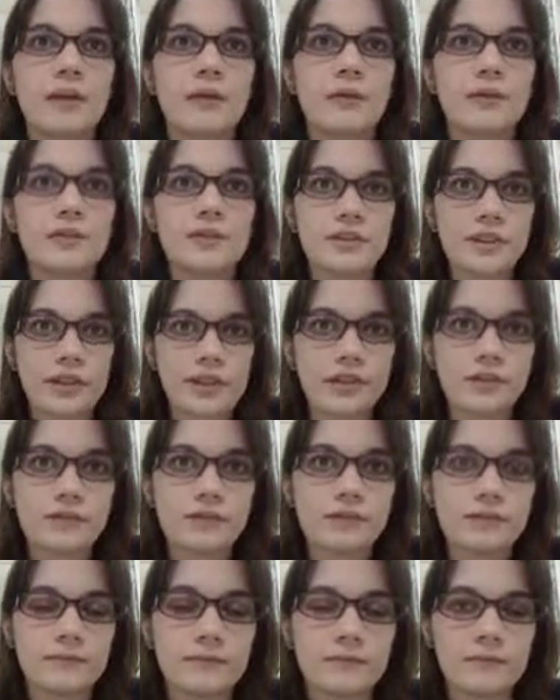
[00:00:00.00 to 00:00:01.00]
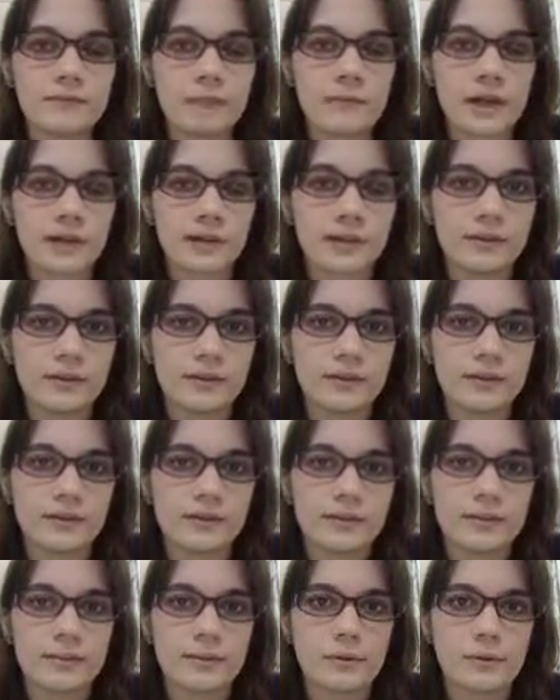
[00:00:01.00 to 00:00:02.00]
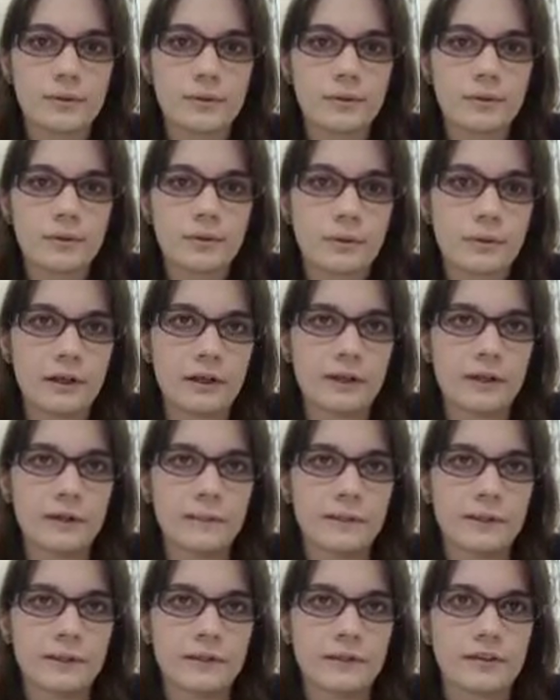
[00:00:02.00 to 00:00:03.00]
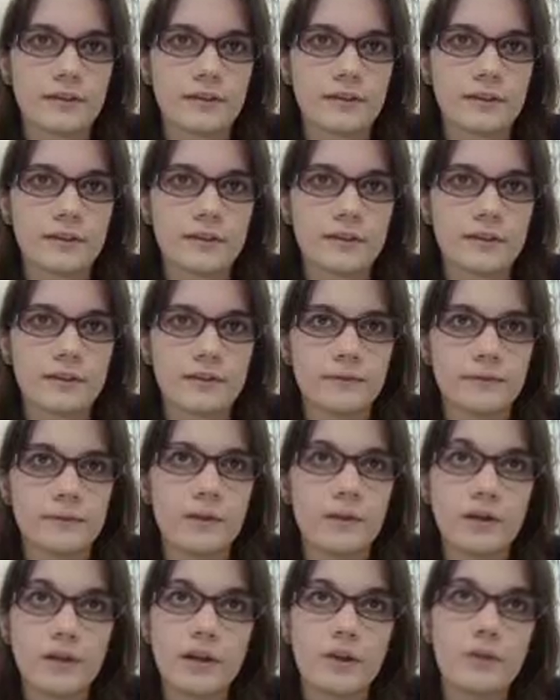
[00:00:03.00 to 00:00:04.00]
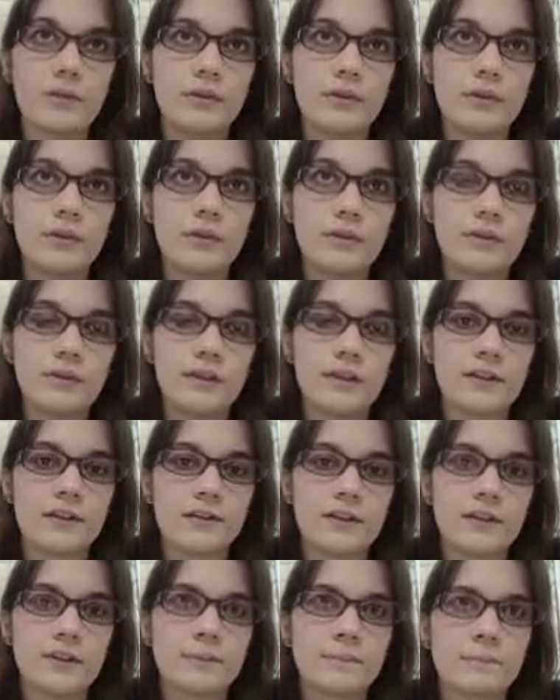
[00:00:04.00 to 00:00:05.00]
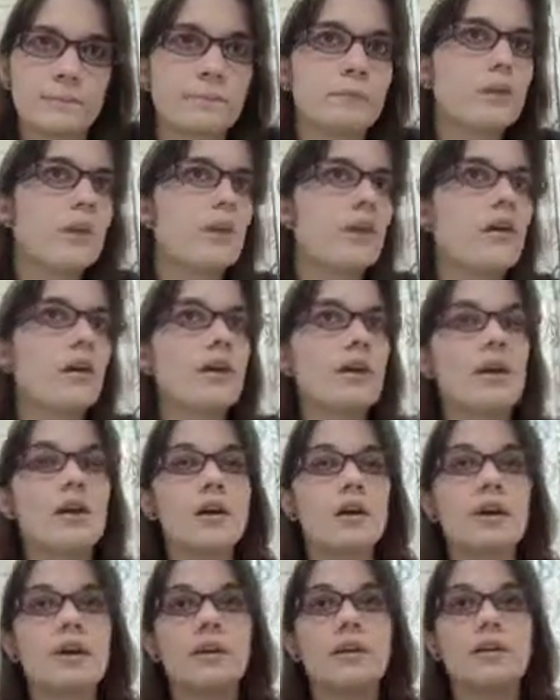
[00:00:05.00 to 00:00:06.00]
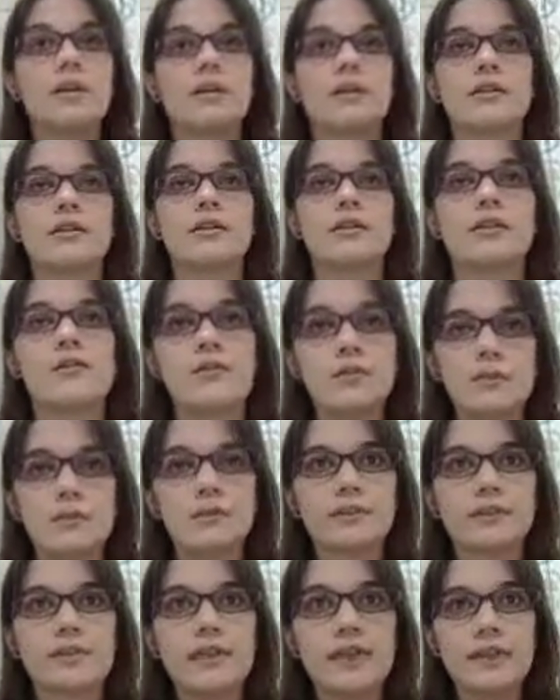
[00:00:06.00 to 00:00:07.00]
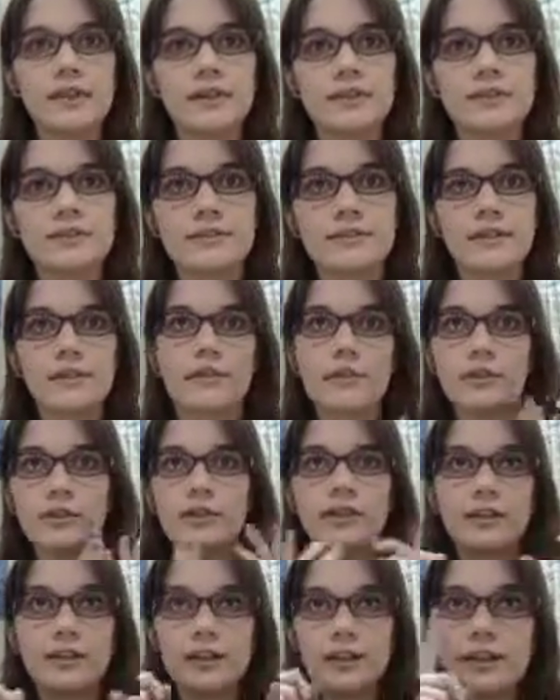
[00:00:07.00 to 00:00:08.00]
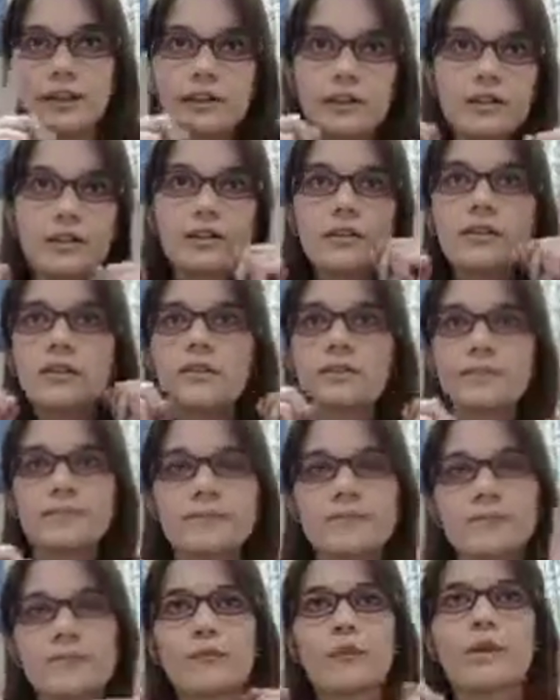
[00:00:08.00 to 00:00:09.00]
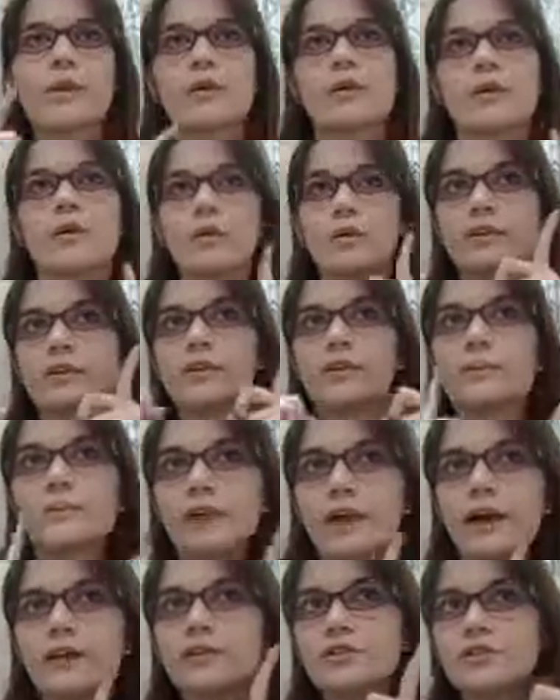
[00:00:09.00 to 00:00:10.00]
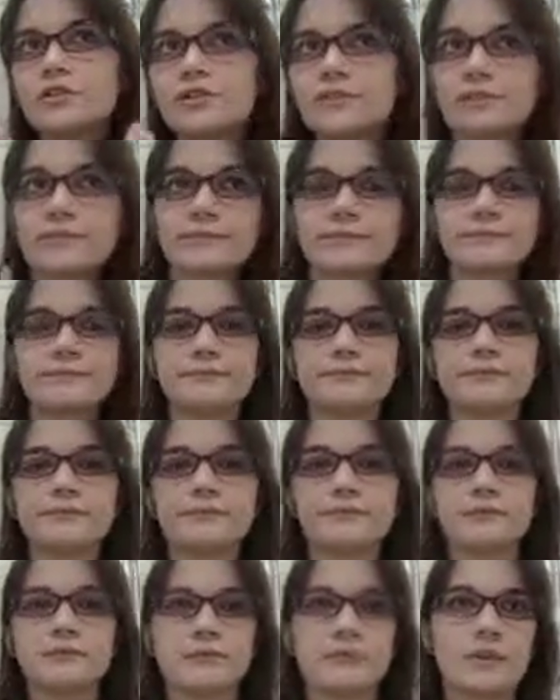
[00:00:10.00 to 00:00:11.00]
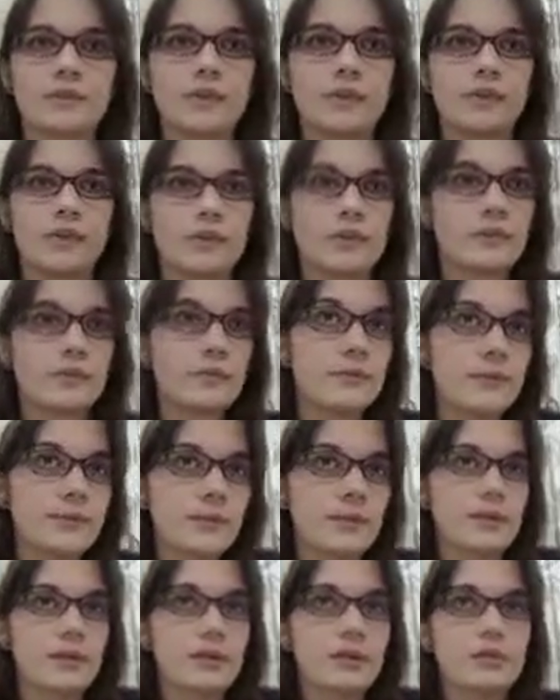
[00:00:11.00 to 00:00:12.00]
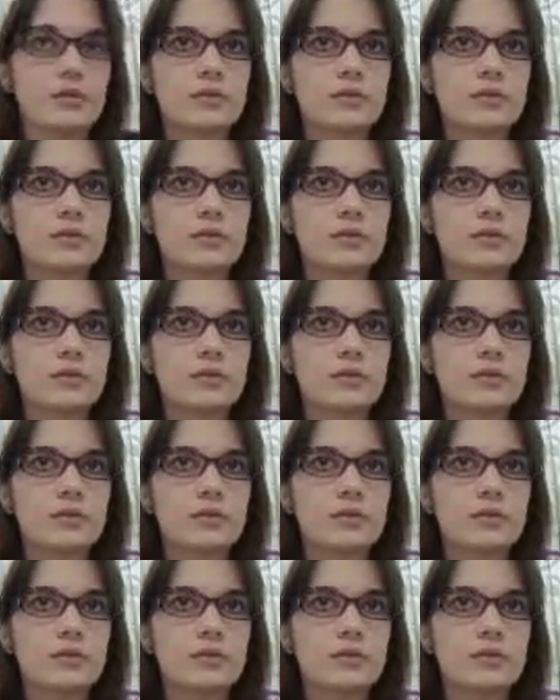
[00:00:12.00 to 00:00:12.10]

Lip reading: Which then practically defeats the purpose of my makeup, because I don't know how well you can even tell now. So next, we did this. We did the blush. What's missing?